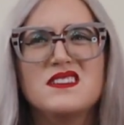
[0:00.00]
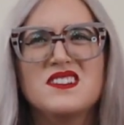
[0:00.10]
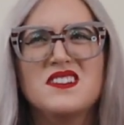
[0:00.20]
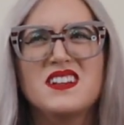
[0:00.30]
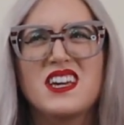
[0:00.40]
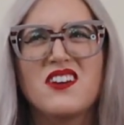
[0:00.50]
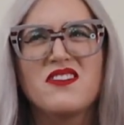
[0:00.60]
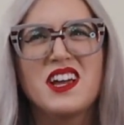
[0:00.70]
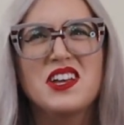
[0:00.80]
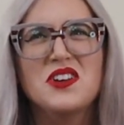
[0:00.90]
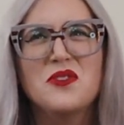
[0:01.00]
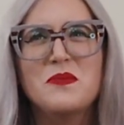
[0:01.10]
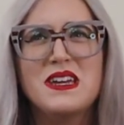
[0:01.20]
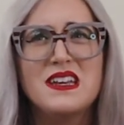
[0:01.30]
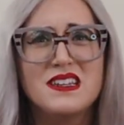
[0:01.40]
So like oregano
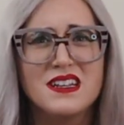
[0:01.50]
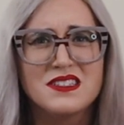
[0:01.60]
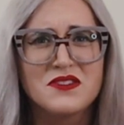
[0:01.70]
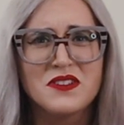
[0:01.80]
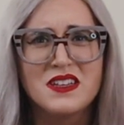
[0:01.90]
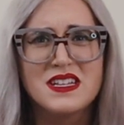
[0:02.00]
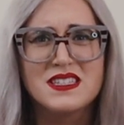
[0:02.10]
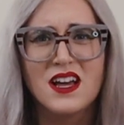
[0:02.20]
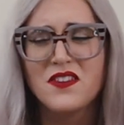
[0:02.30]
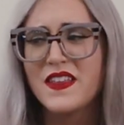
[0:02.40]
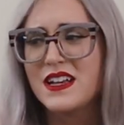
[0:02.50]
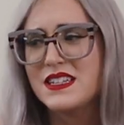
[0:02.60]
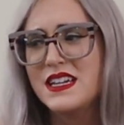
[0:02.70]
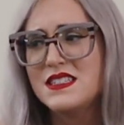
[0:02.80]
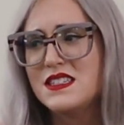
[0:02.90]
mead doesn't really sound that
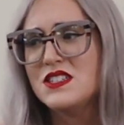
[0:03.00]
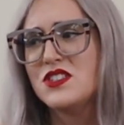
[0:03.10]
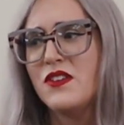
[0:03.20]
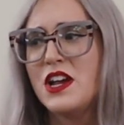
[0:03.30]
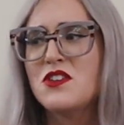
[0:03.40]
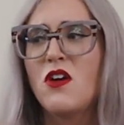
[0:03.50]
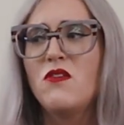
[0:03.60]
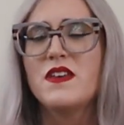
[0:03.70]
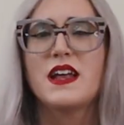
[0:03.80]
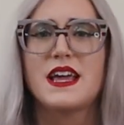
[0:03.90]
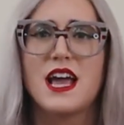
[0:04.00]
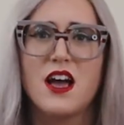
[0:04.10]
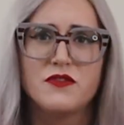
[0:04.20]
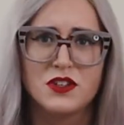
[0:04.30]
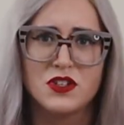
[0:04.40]
tasty. So I know that I
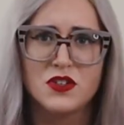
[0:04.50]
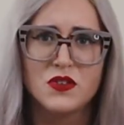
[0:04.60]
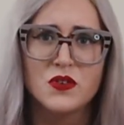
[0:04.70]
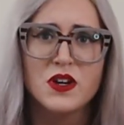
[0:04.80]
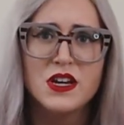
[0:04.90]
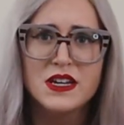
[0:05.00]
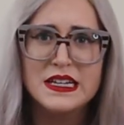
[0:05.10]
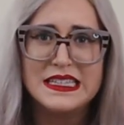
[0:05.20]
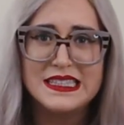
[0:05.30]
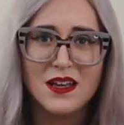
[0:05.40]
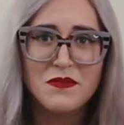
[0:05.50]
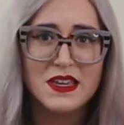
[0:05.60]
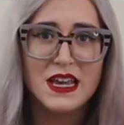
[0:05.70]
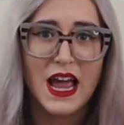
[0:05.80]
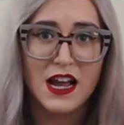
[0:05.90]
have to do
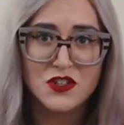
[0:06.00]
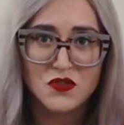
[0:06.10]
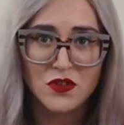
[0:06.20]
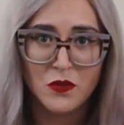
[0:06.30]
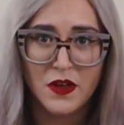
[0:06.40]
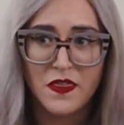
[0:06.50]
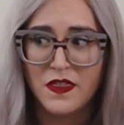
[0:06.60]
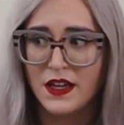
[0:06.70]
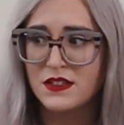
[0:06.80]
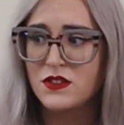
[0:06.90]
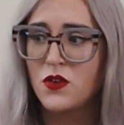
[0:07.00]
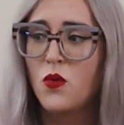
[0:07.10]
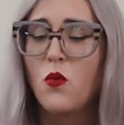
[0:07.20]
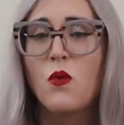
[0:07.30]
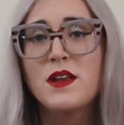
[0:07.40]
something extra with this.
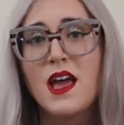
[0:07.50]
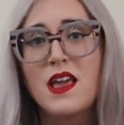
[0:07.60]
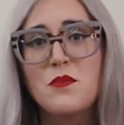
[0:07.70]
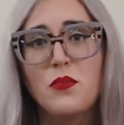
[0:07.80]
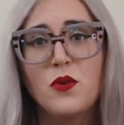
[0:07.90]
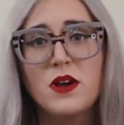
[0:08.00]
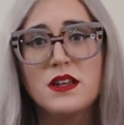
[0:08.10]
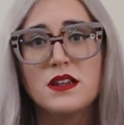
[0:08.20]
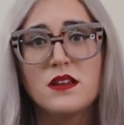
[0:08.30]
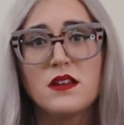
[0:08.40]
So when I put